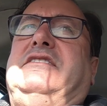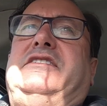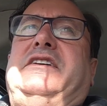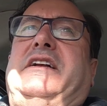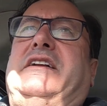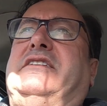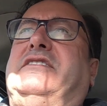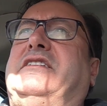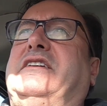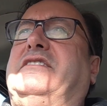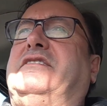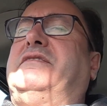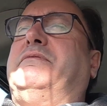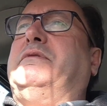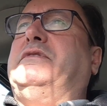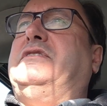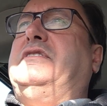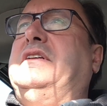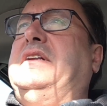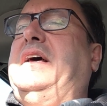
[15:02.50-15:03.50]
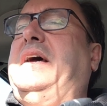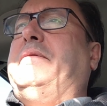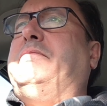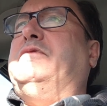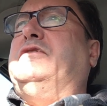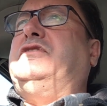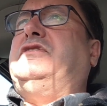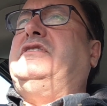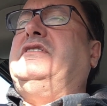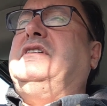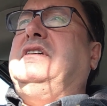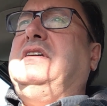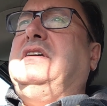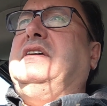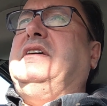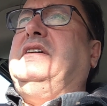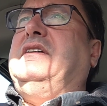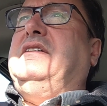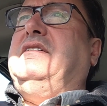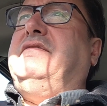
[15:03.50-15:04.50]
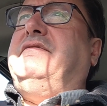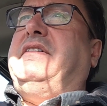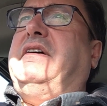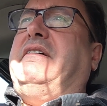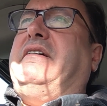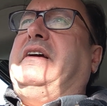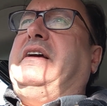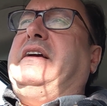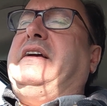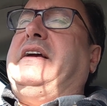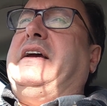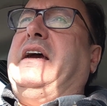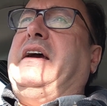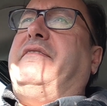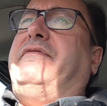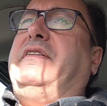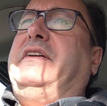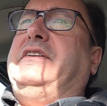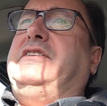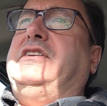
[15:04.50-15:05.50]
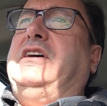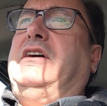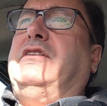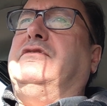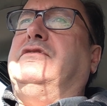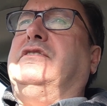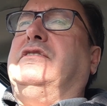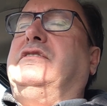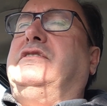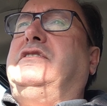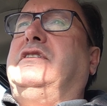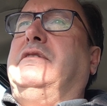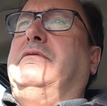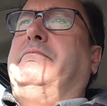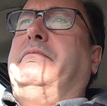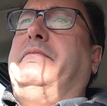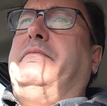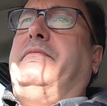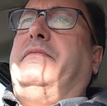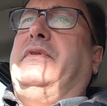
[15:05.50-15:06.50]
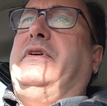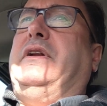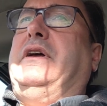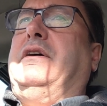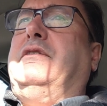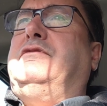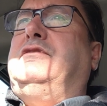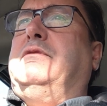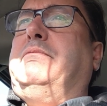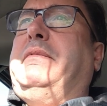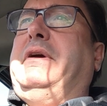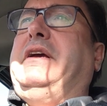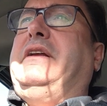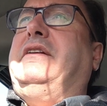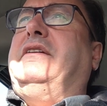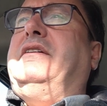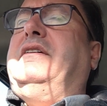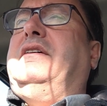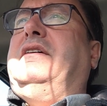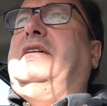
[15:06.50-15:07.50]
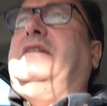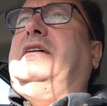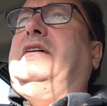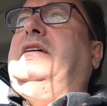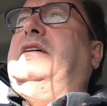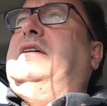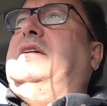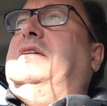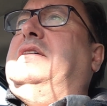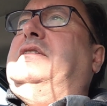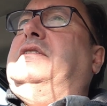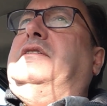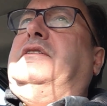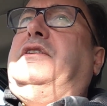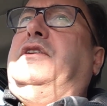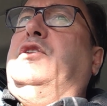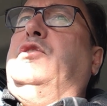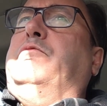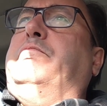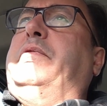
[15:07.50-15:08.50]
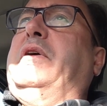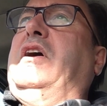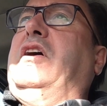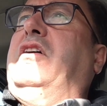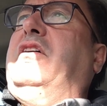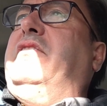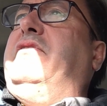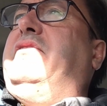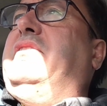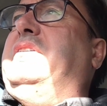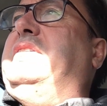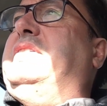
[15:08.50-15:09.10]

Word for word: Genesis was the name was very carefully chosen to you know to mean new birth